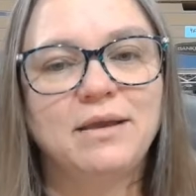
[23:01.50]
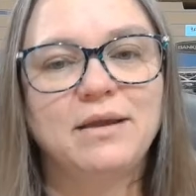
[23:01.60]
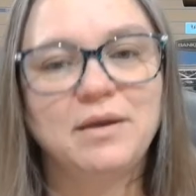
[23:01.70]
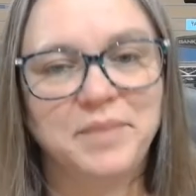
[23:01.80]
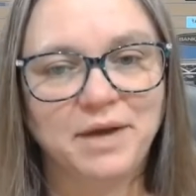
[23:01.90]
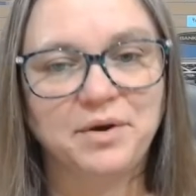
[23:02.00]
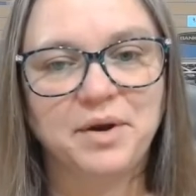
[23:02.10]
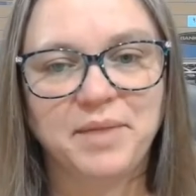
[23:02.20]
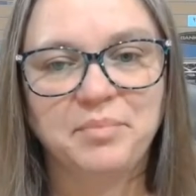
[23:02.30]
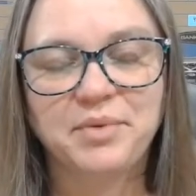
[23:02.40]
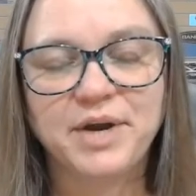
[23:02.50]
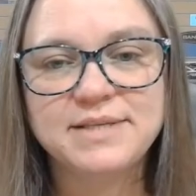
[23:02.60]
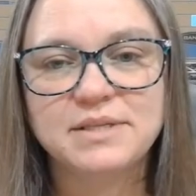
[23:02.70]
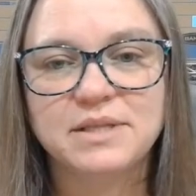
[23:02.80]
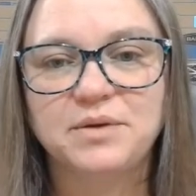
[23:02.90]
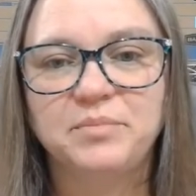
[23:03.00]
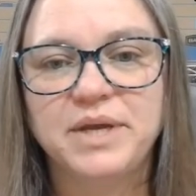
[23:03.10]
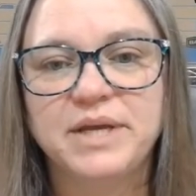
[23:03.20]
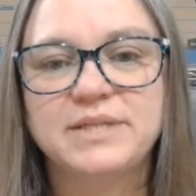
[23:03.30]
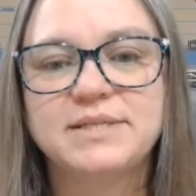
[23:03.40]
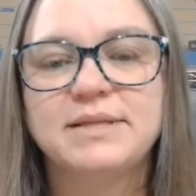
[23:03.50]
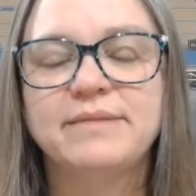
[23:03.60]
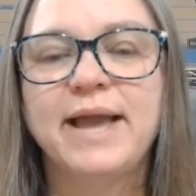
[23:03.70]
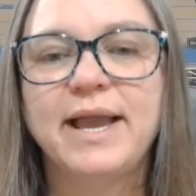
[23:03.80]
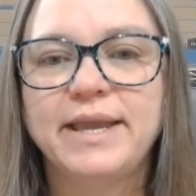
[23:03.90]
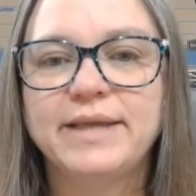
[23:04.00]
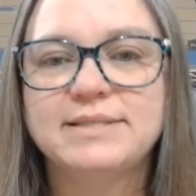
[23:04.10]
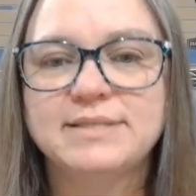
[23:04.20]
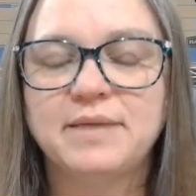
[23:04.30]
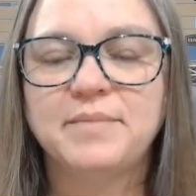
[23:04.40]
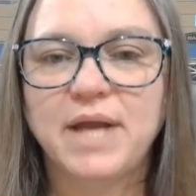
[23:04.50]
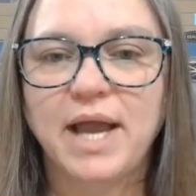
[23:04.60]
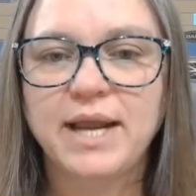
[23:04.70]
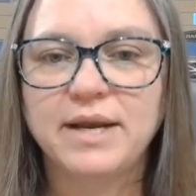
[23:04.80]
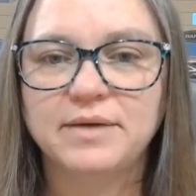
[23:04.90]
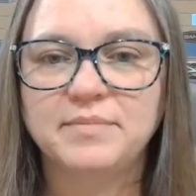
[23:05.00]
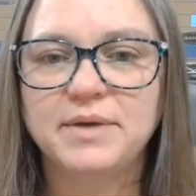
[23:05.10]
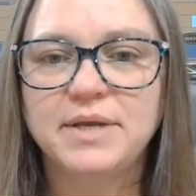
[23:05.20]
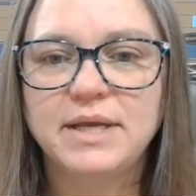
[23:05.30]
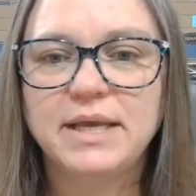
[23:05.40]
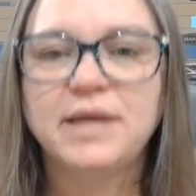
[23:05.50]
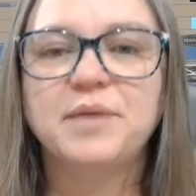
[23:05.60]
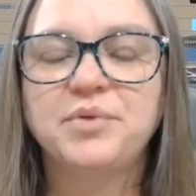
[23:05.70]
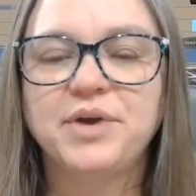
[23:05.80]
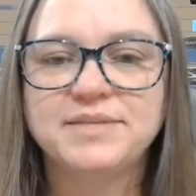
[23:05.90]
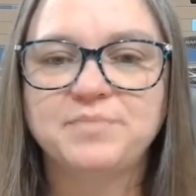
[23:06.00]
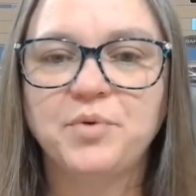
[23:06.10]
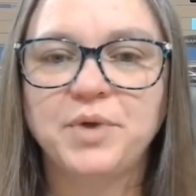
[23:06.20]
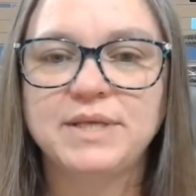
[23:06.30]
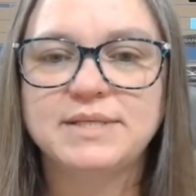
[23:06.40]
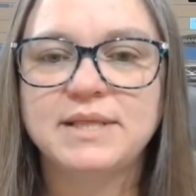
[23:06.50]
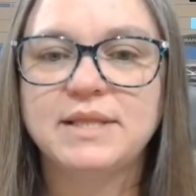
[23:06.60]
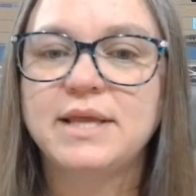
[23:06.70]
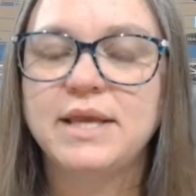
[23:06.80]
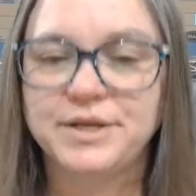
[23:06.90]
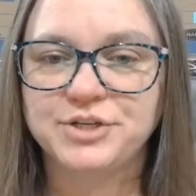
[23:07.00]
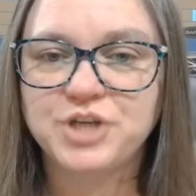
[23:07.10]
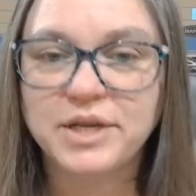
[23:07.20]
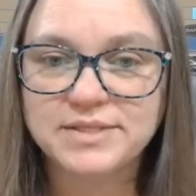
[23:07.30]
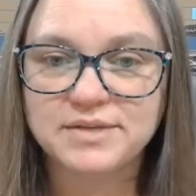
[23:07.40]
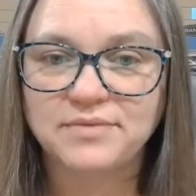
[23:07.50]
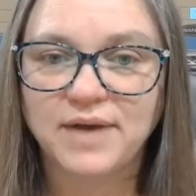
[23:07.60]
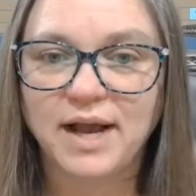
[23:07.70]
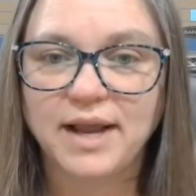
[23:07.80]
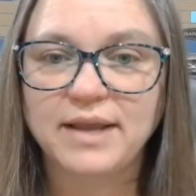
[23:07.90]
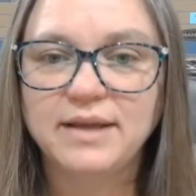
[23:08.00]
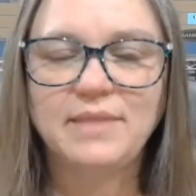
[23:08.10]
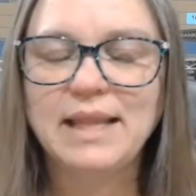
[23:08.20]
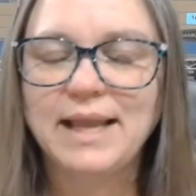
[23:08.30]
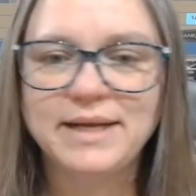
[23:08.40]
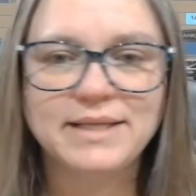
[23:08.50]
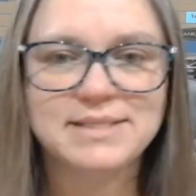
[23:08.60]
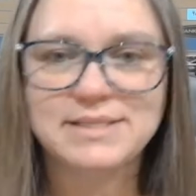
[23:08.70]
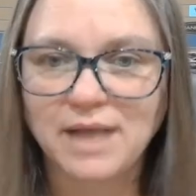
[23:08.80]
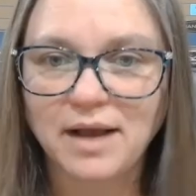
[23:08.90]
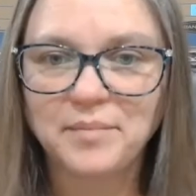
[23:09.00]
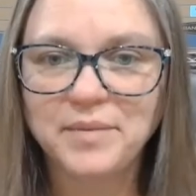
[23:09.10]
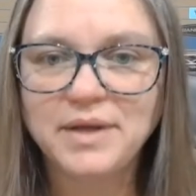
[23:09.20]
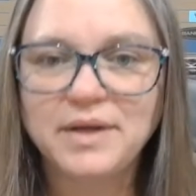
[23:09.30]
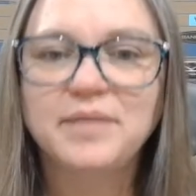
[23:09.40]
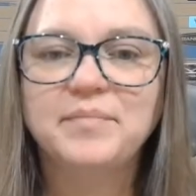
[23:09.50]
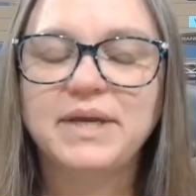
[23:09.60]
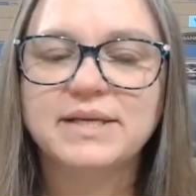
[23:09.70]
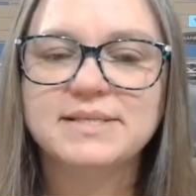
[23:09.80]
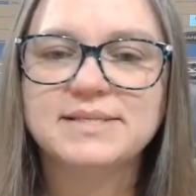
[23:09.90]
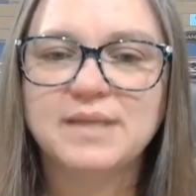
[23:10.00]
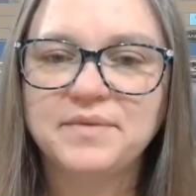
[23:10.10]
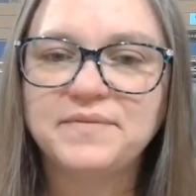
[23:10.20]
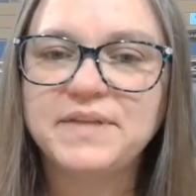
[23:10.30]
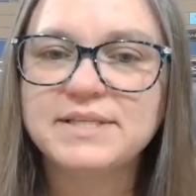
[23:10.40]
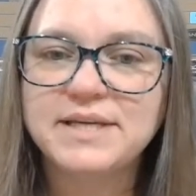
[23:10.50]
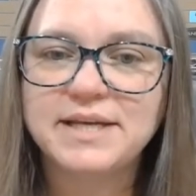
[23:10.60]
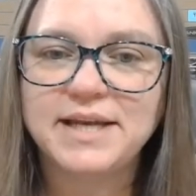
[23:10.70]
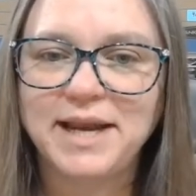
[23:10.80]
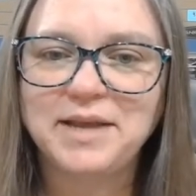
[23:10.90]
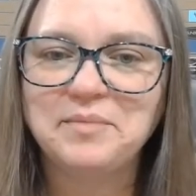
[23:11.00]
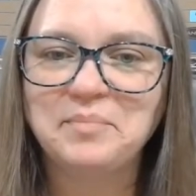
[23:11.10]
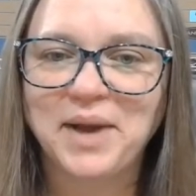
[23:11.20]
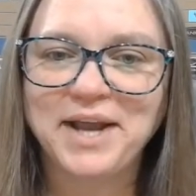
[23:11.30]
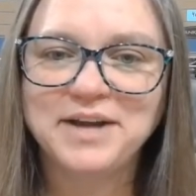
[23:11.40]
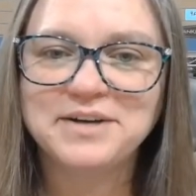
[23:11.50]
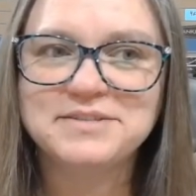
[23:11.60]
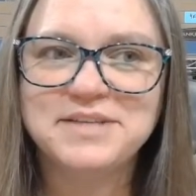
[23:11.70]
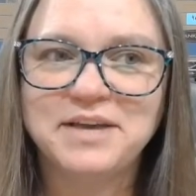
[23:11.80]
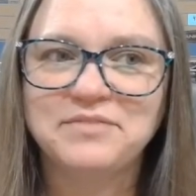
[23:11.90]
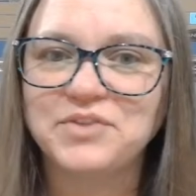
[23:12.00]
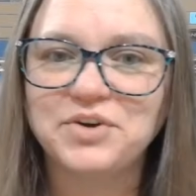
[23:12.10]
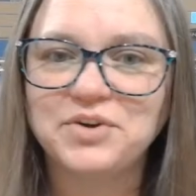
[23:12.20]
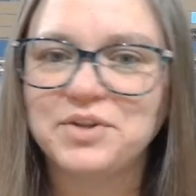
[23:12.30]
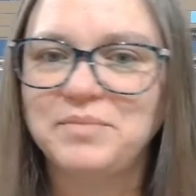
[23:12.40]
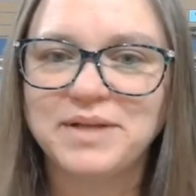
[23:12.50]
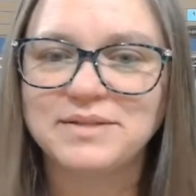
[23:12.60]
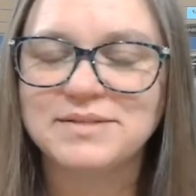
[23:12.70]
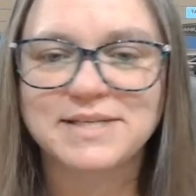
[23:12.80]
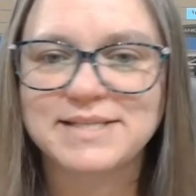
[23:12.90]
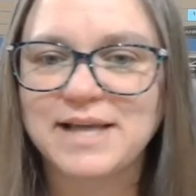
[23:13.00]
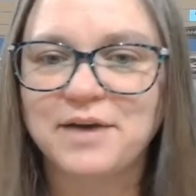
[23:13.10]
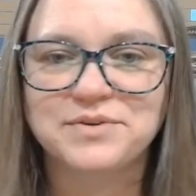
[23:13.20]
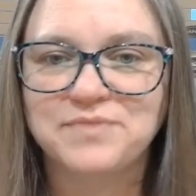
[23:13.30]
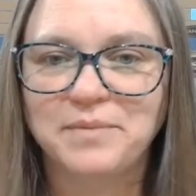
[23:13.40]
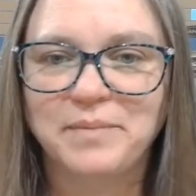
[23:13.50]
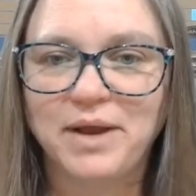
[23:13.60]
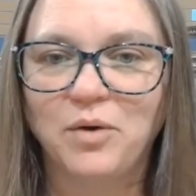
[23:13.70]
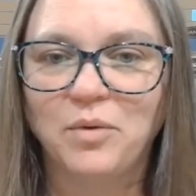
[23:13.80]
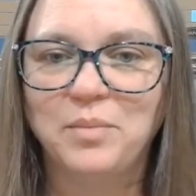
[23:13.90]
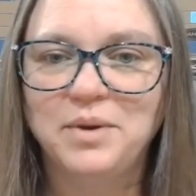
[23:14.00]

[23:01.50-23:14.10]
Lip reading: come down on my price a little bit, that gets them an item in a price point that they can justify. And it's dumb because some of these Canadian buyers have literally been 6 hours from my home,